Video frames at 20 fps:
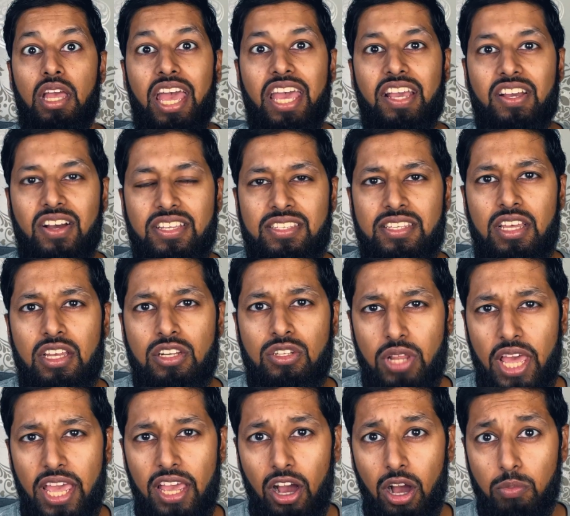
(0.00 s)
Hey guys,
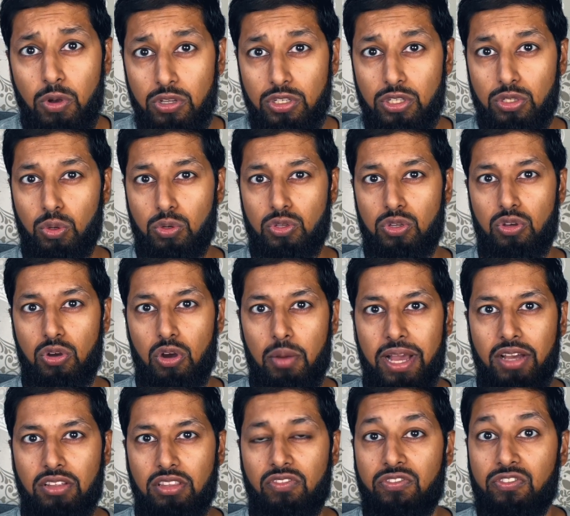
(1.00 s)
today I'm going to talk to you
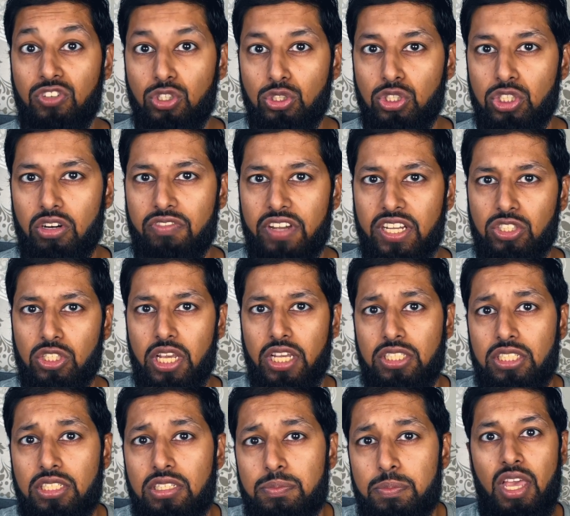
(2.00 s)
about the future of
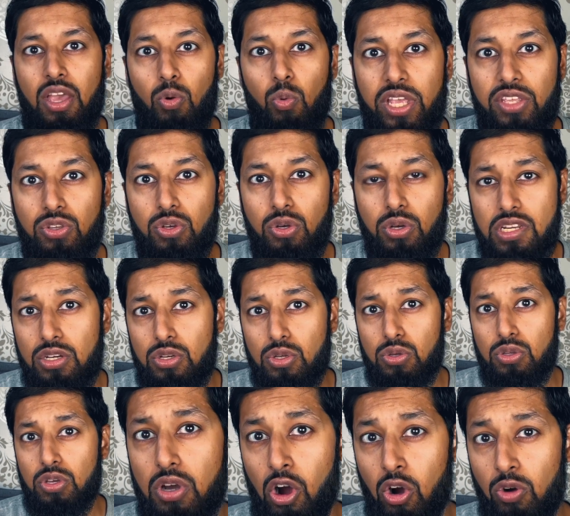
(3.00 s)
education, where you can do
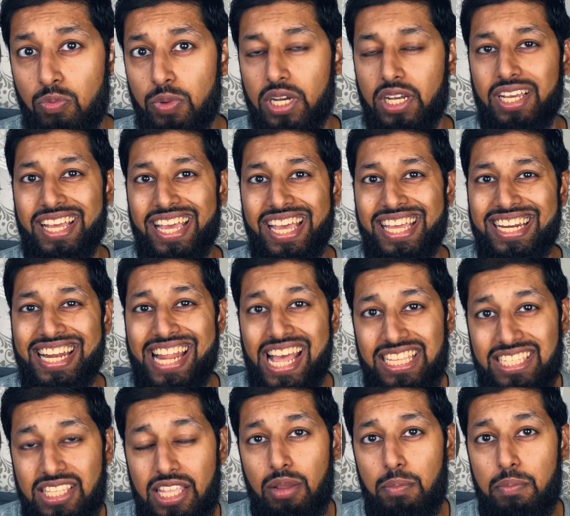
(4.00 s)
your homework in less than a